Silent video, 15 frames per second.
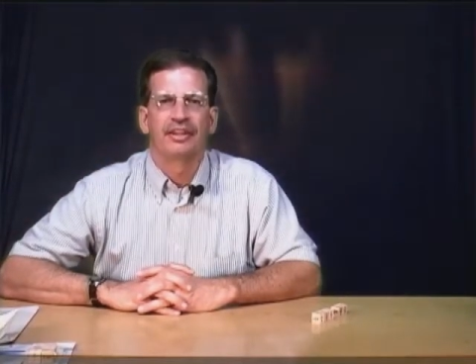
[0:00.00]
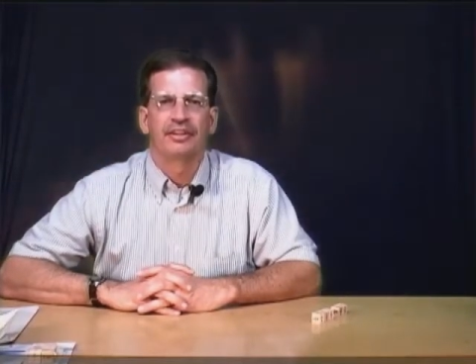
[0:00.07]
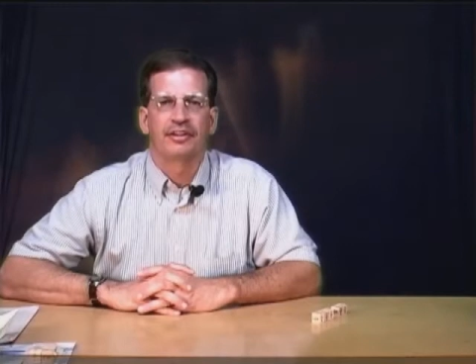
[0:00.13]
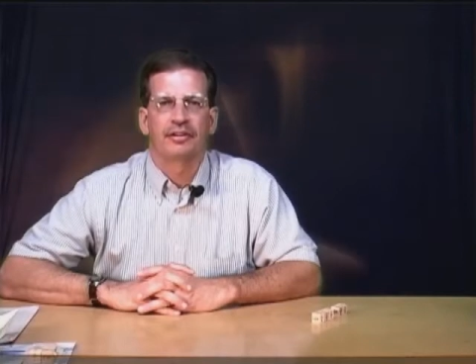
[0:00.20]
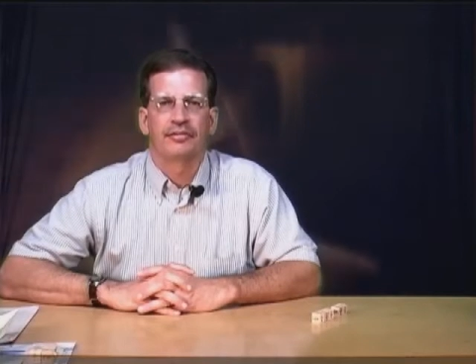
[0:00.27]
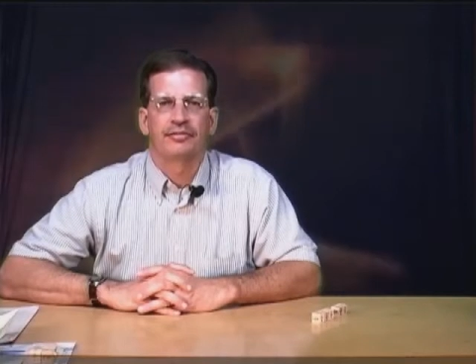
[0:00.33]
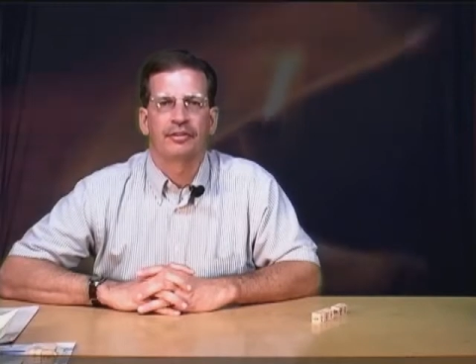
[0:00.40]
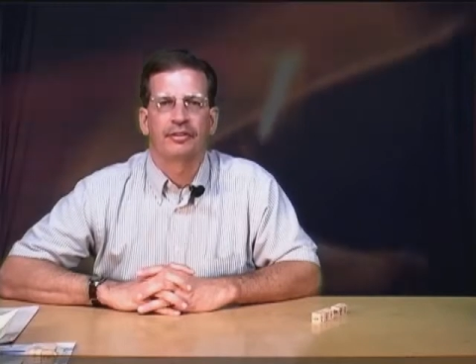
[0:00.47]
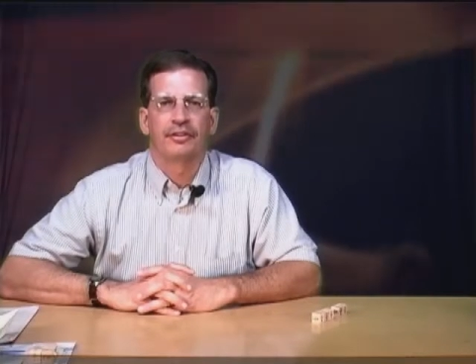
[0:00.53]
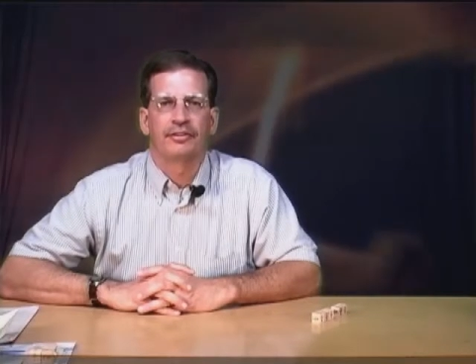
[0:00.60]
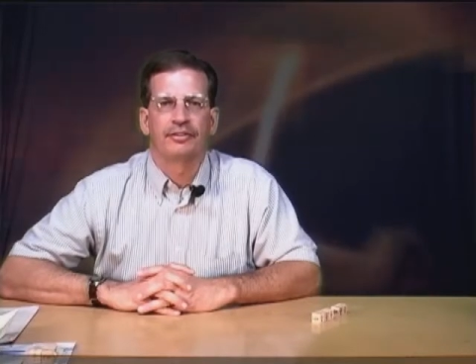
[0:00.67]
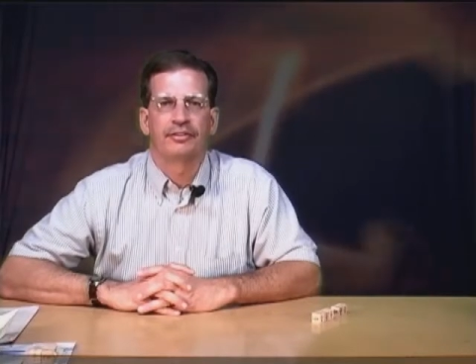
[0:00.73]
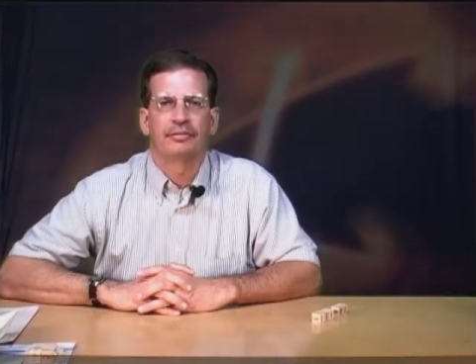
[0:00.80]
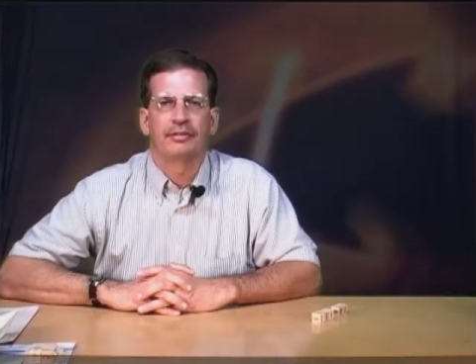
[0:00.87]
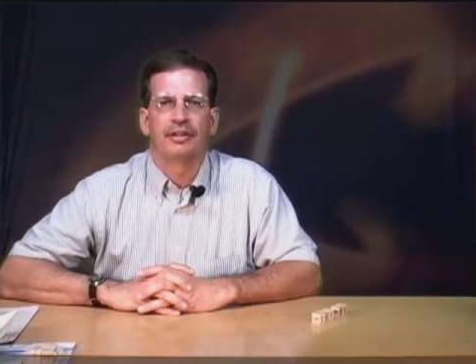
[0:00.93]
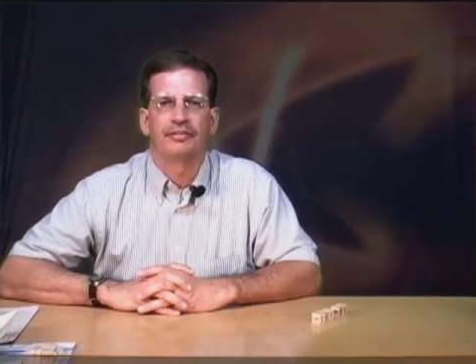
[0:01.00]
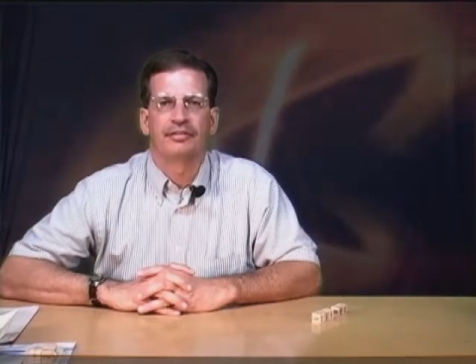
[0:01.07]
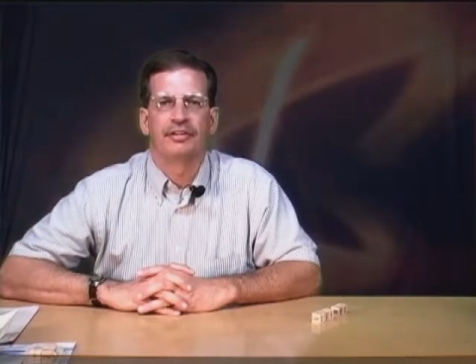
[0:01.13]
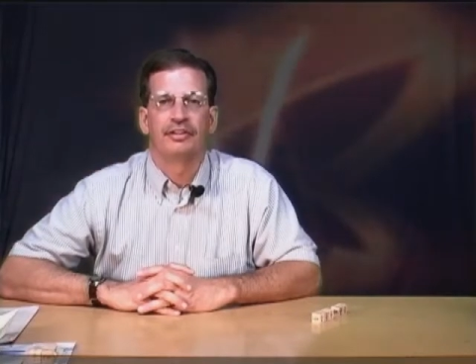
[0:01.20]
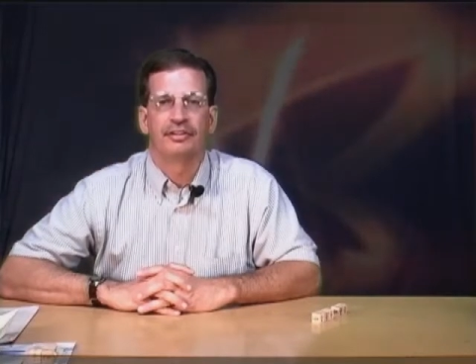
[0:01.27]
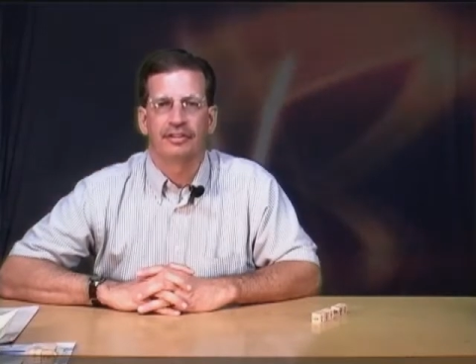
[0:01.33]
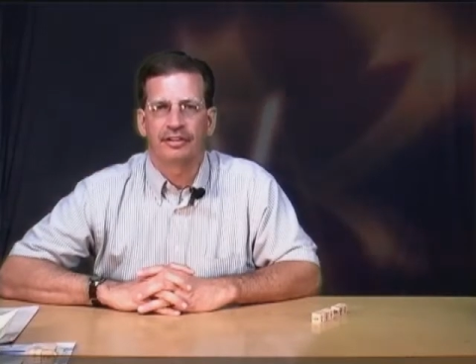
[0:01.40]
Therefore, use 12.
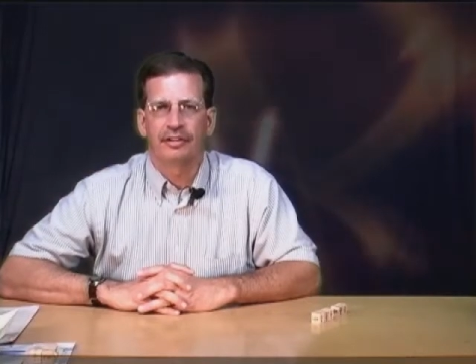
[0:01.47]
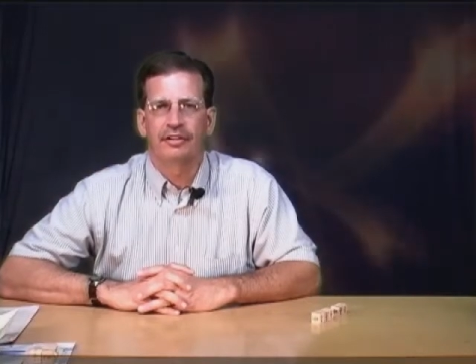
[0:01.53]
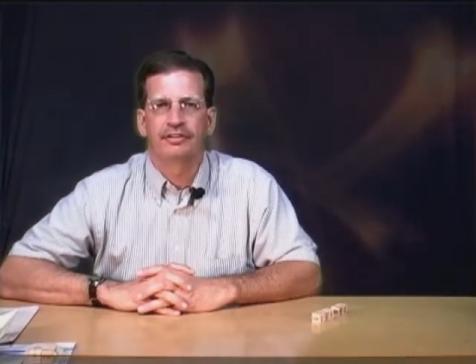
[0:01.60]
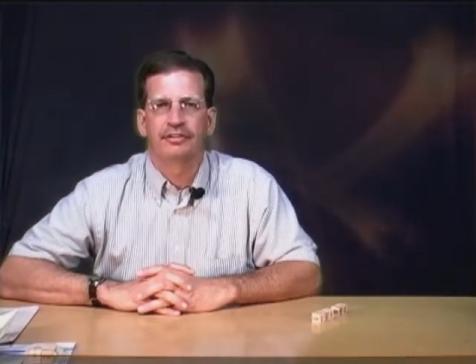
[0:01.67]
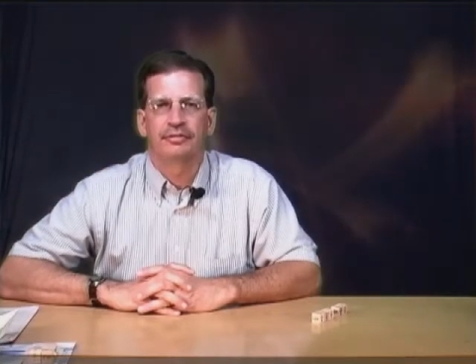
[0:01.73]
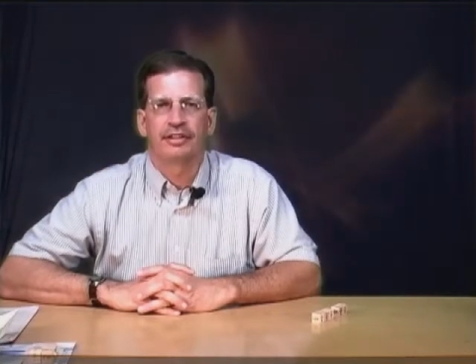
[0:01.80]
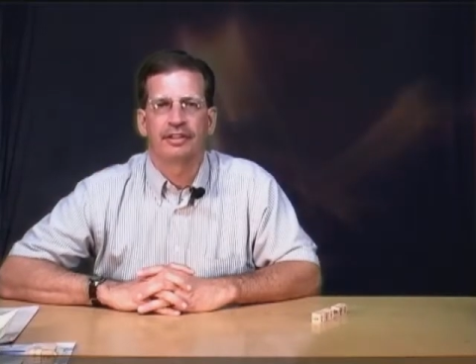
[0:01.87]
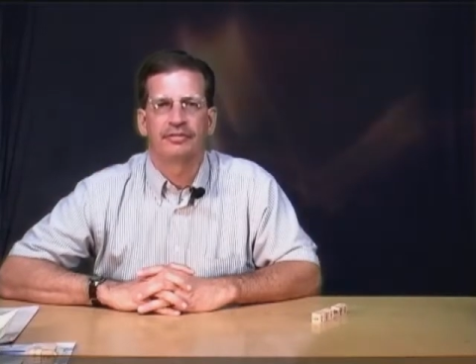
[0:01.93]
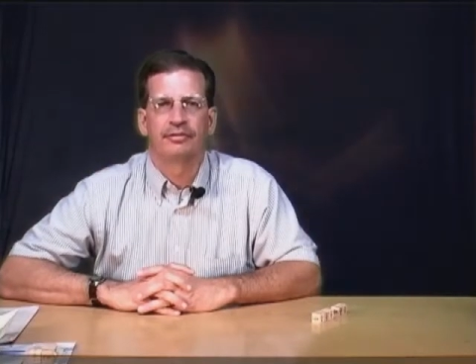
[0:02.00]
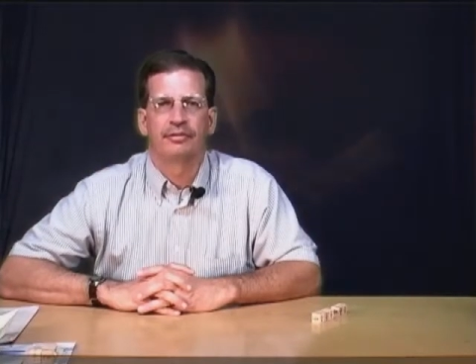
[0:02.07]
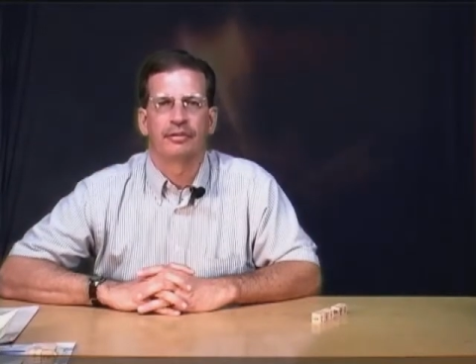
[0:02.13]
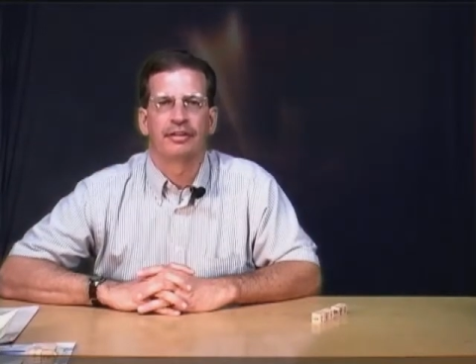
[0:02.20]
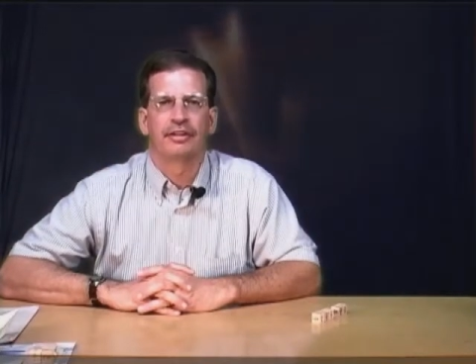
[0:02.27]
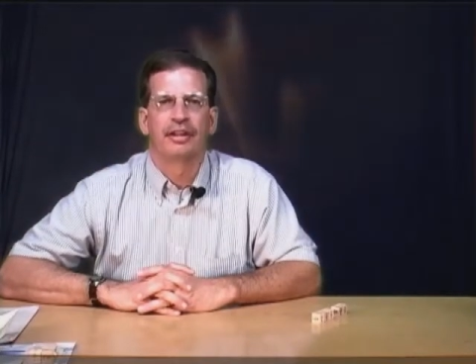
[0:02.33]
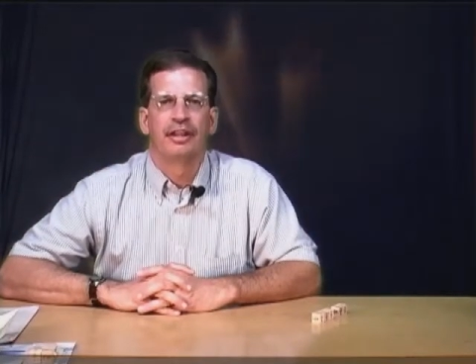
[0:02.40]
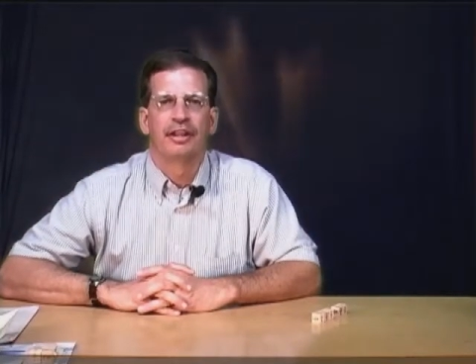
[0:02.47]
You could use 24,